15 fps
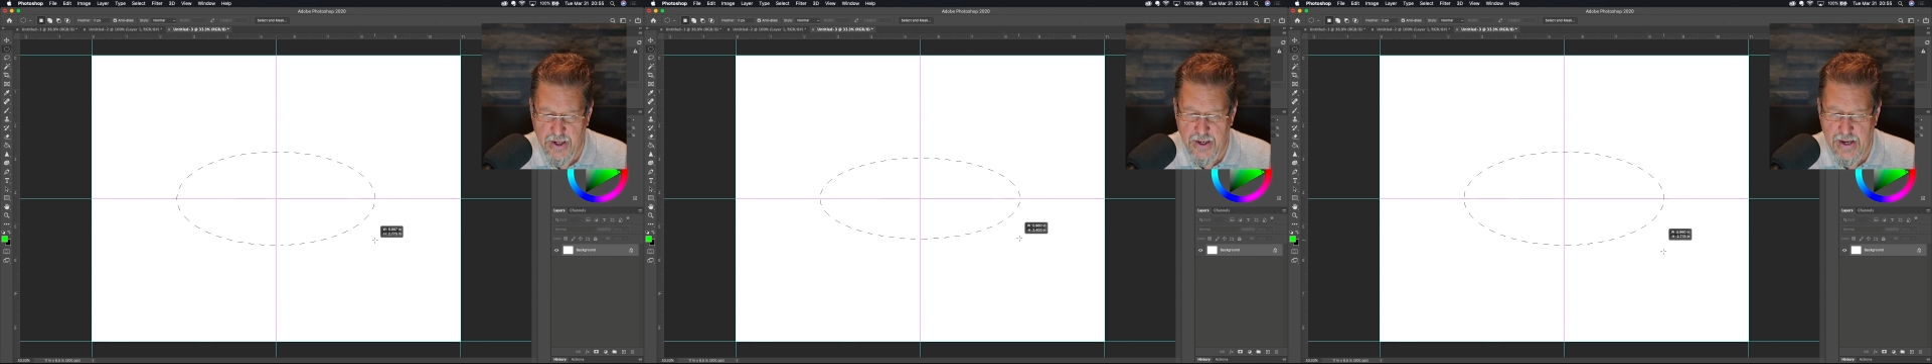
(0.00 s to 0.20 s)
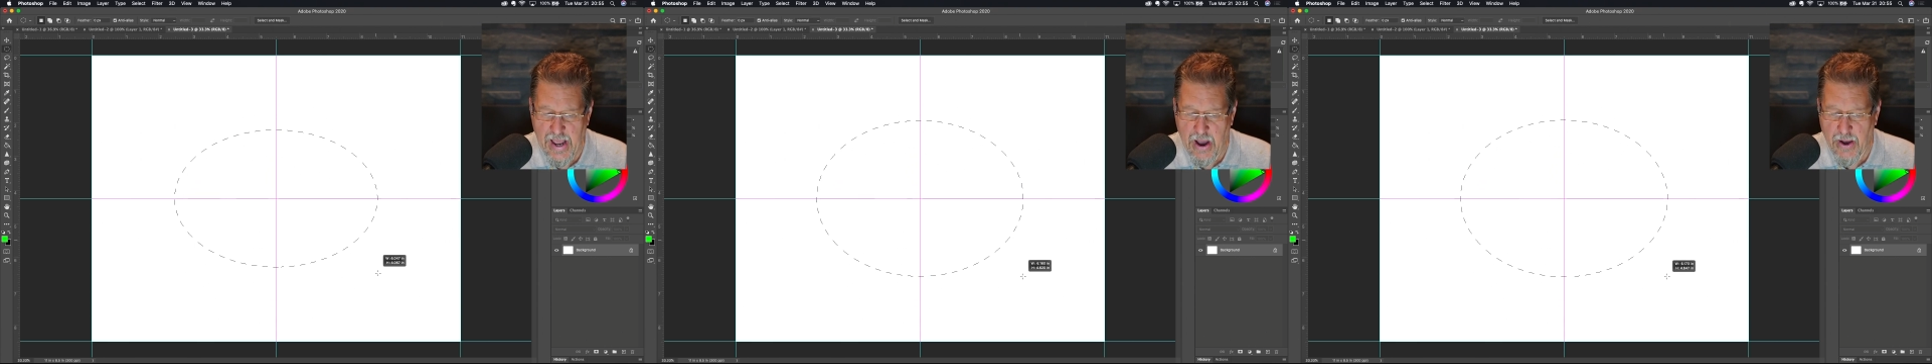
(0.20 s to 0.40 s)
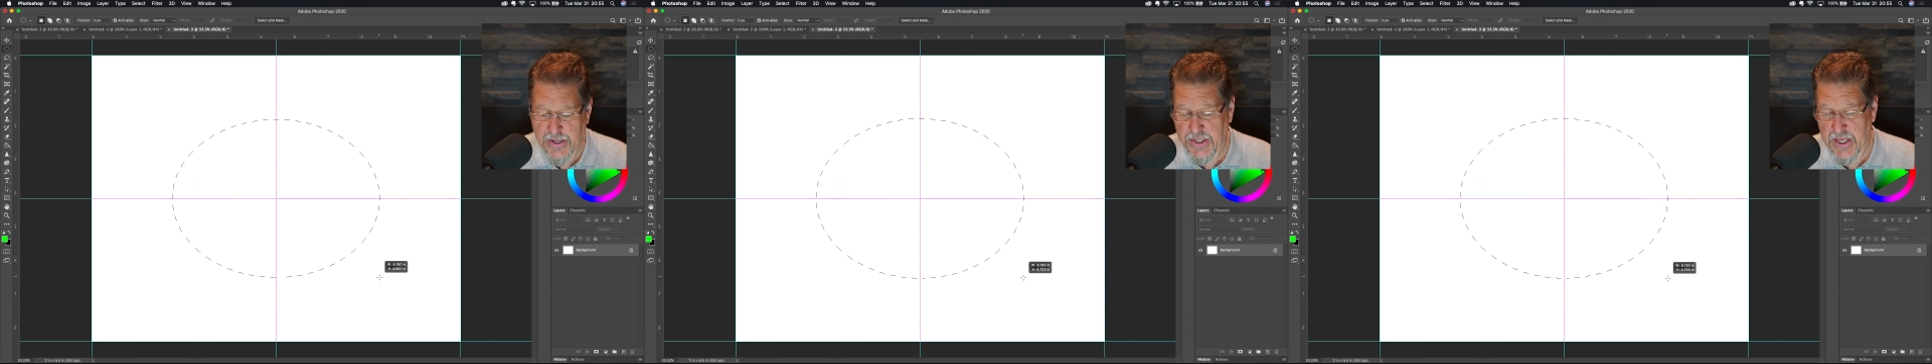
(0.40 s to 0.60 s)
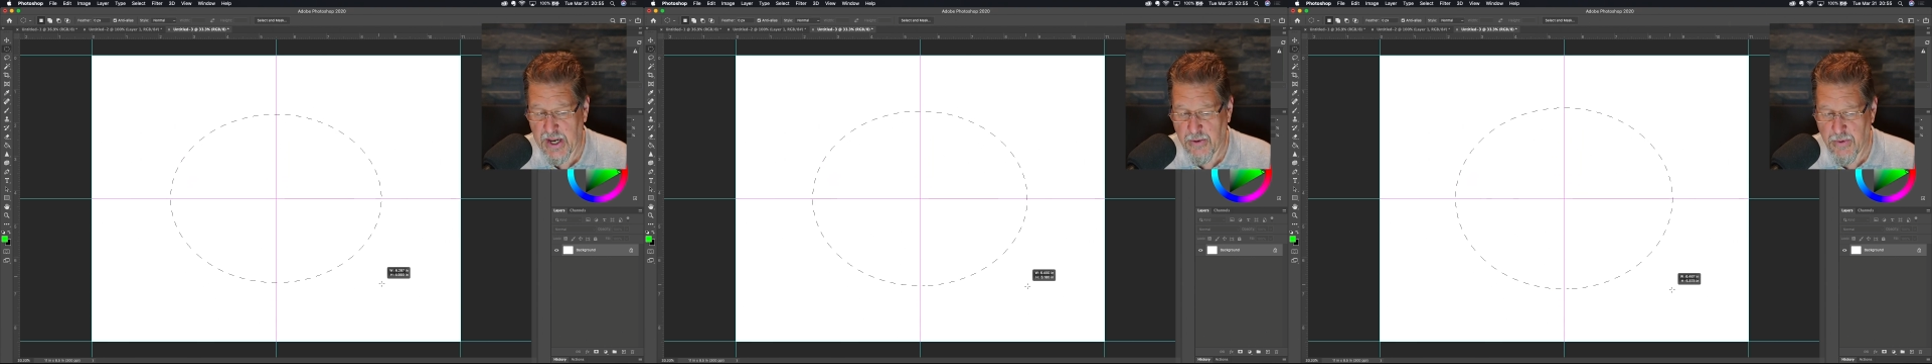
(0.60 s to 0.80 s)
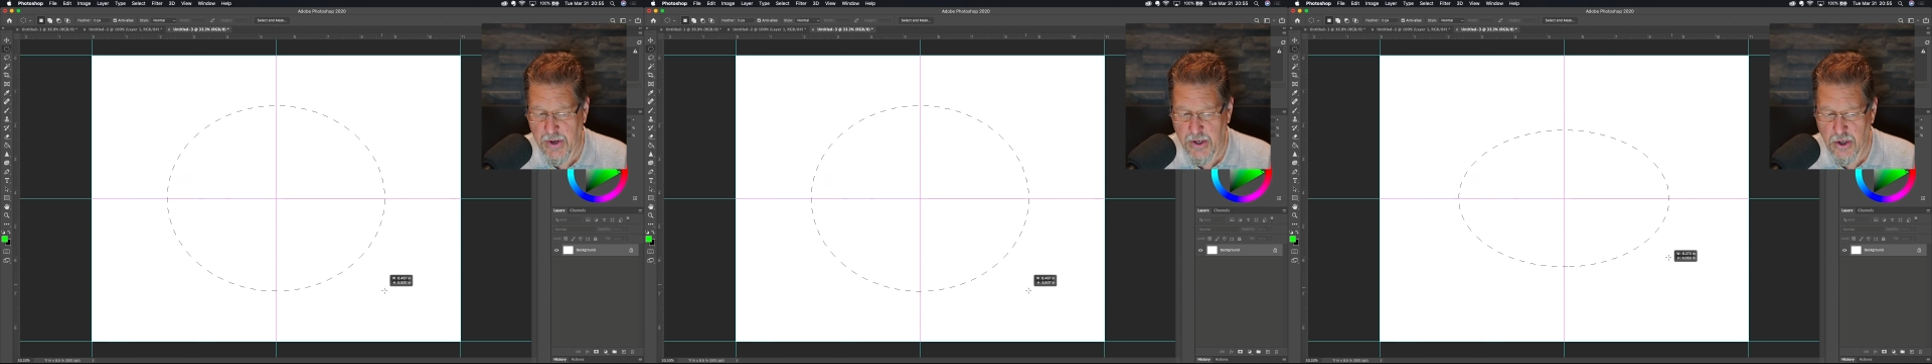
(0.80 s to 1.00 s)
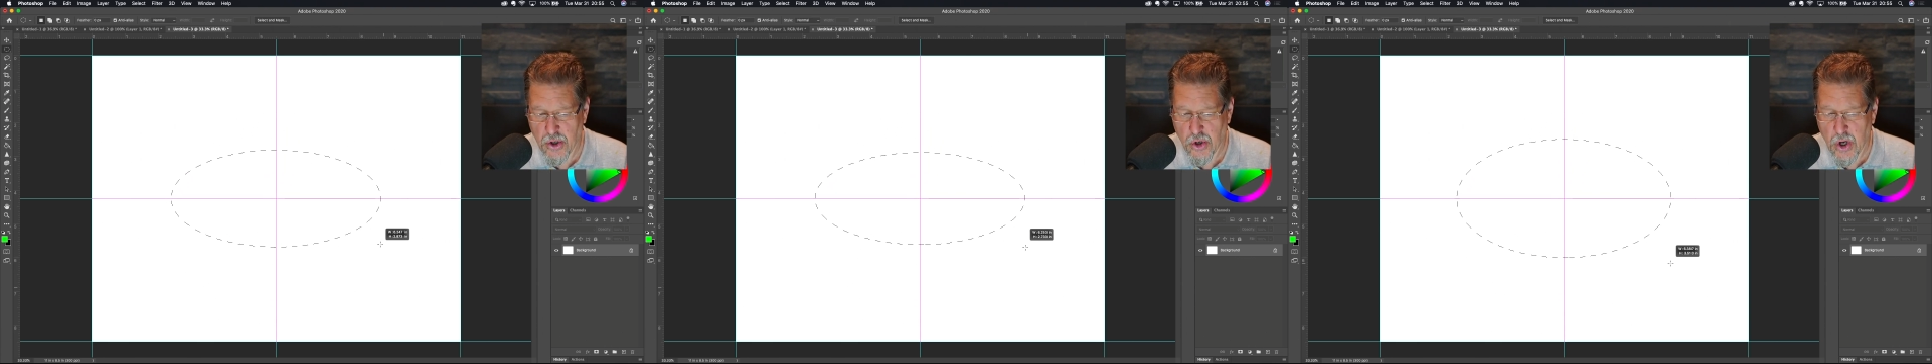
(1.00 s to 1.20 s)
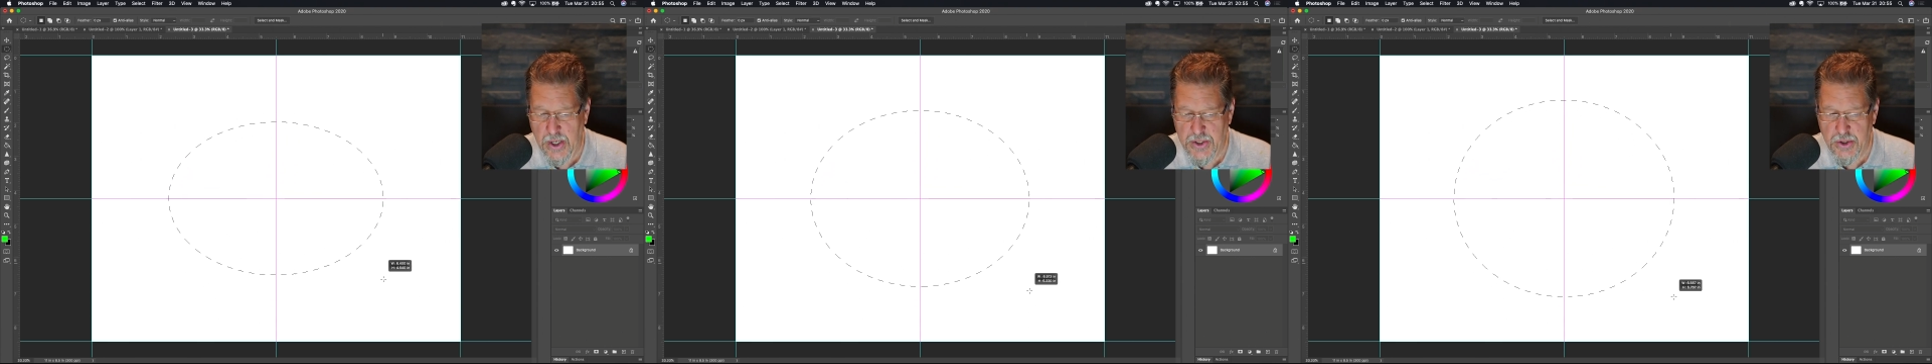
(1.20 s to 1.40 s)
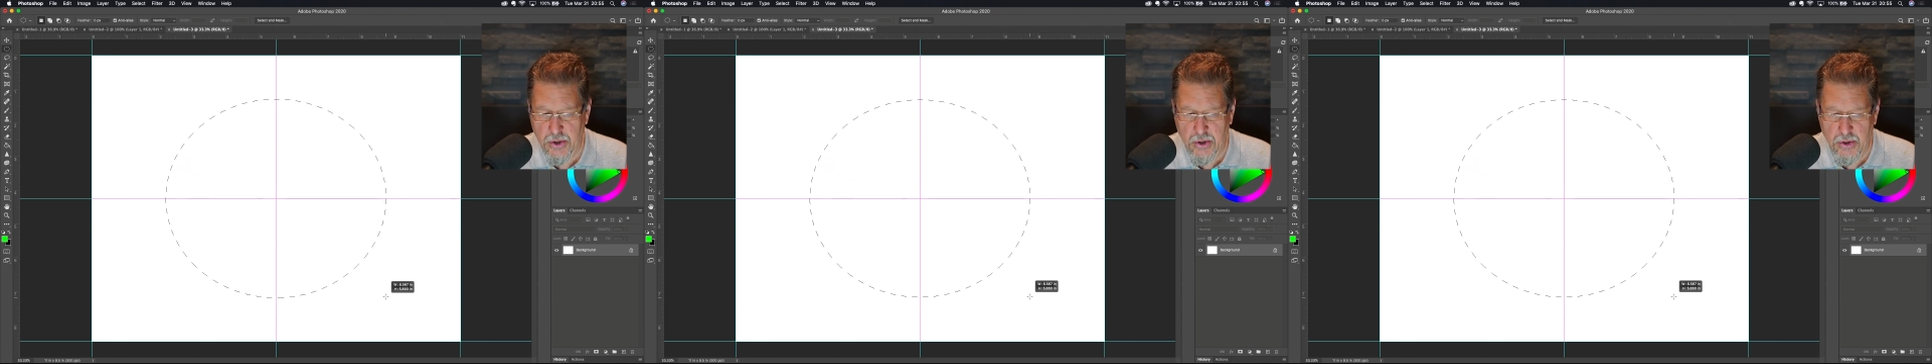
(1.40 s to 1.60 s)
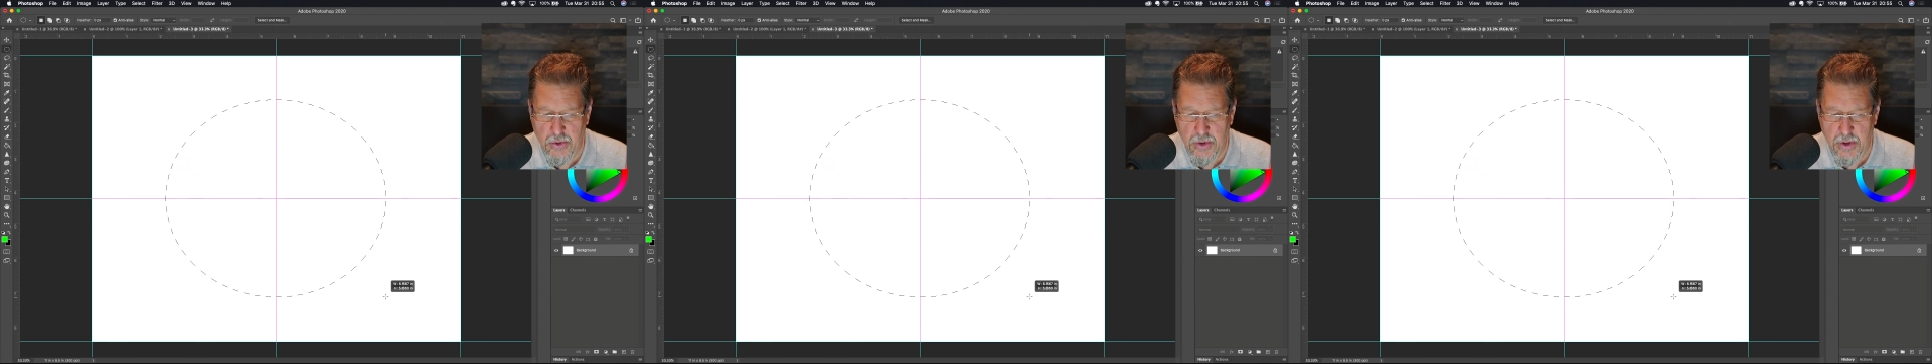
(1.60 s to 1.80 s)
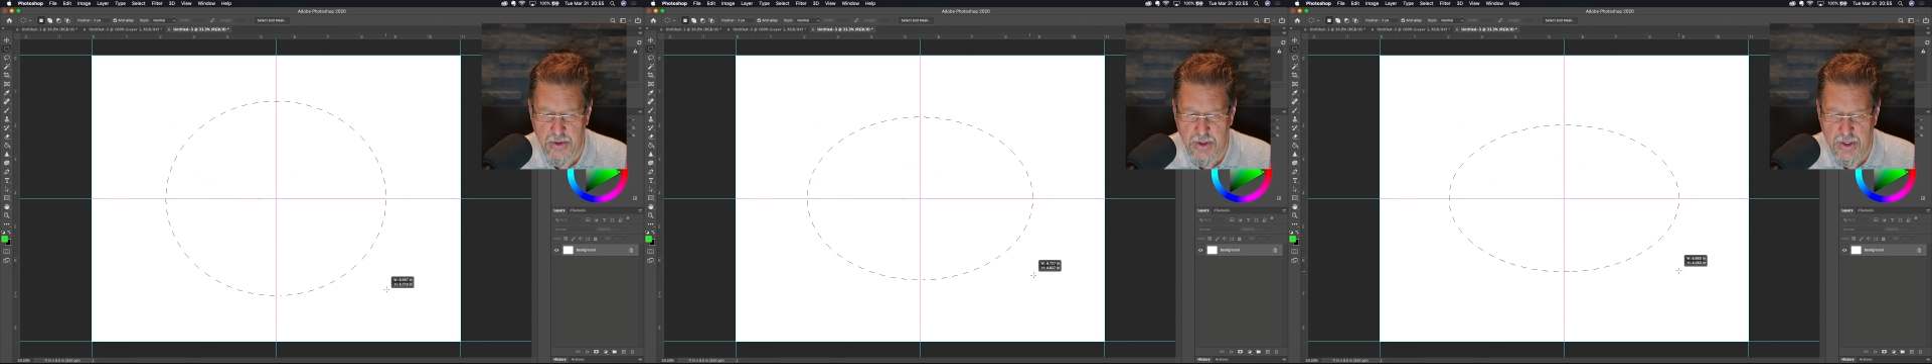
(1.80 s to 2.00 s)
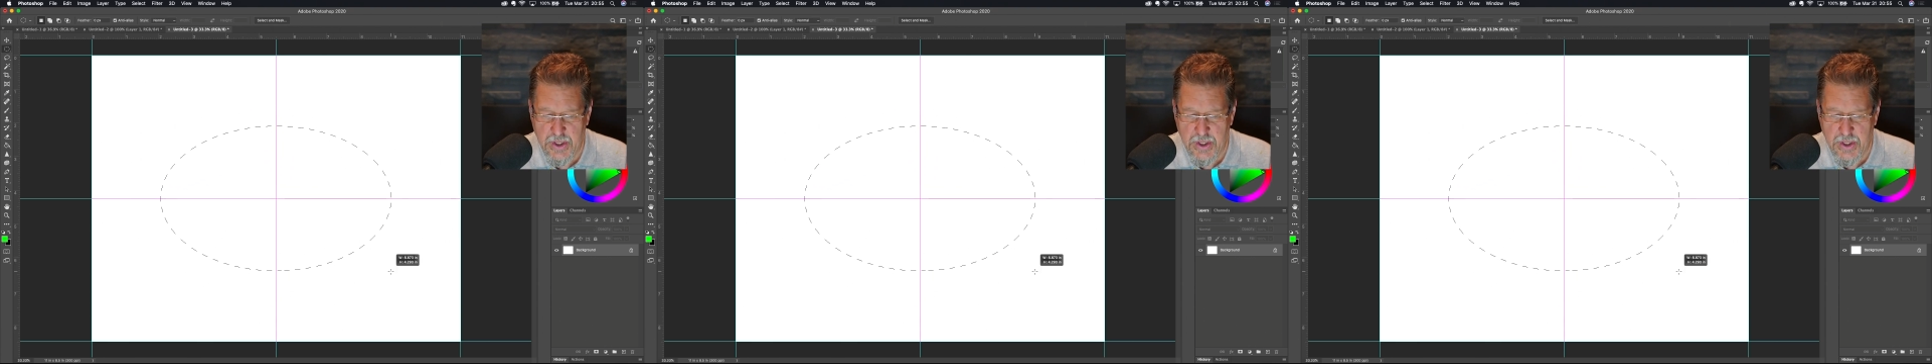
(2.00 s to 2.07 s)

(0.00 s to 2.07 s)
Now I said I wanted to draw a circle.